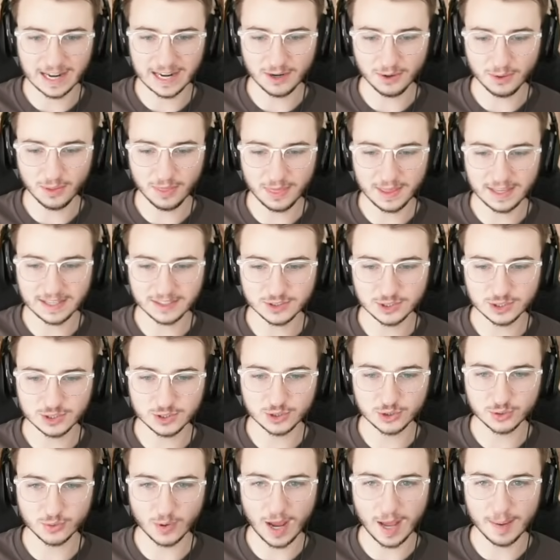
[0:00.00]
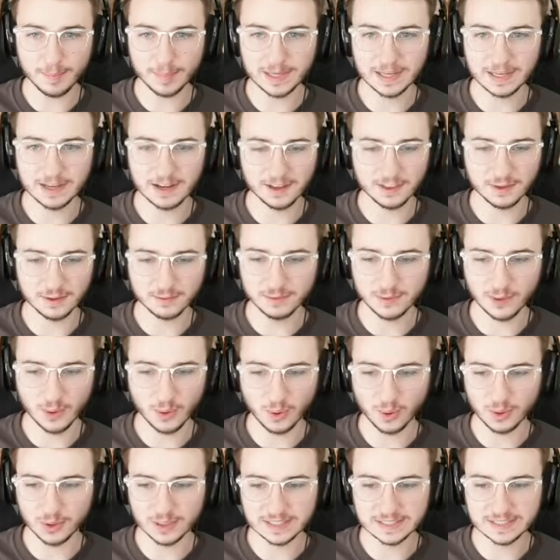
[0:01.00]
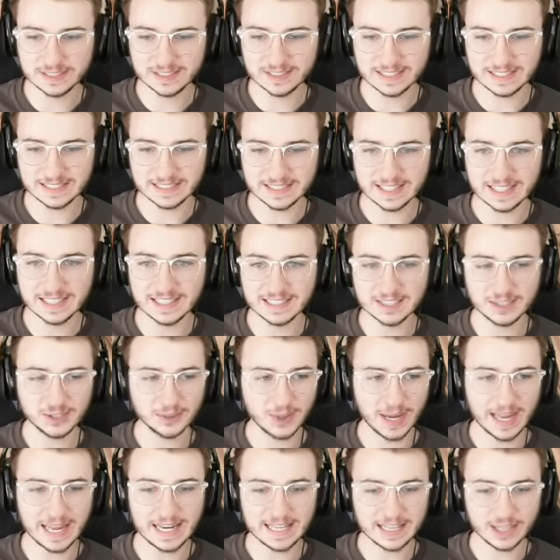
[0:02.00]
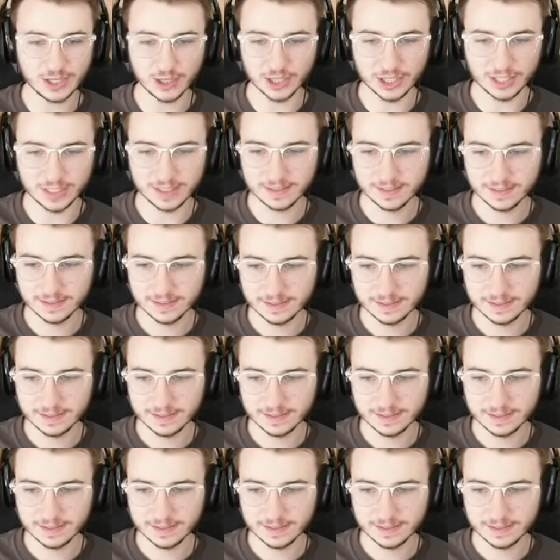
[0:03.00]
I don't think just dropping it on the floor is, is gonna do any good.